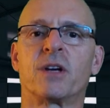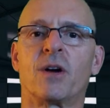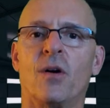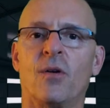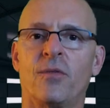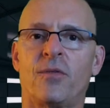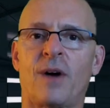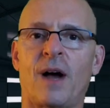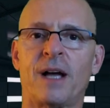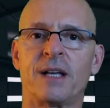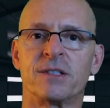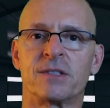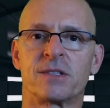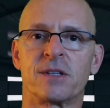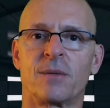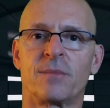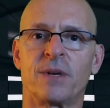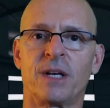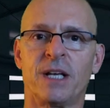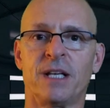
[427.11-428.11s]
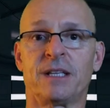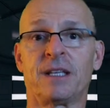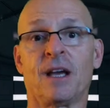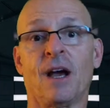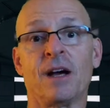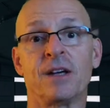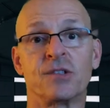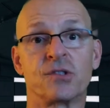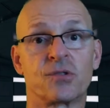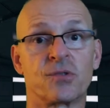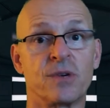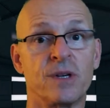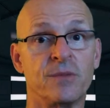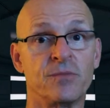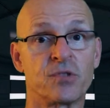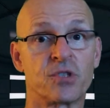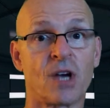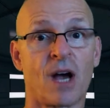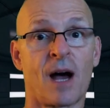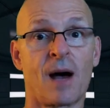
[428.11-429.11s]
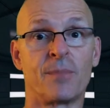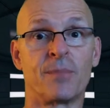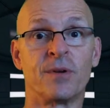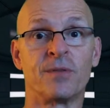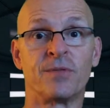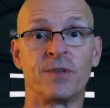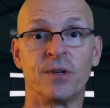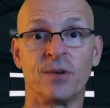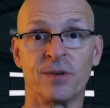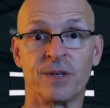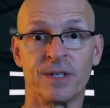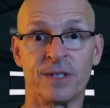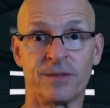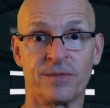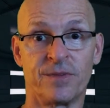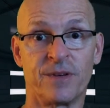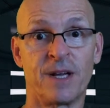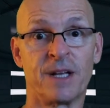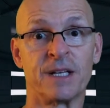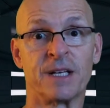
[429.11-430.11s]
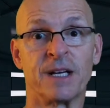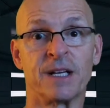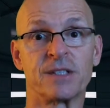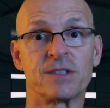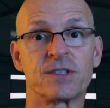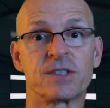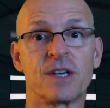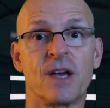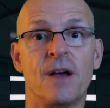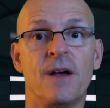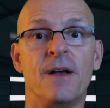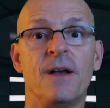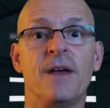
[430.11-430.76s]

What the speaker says: to go find somebody at the ice cream shop if you're into fitness.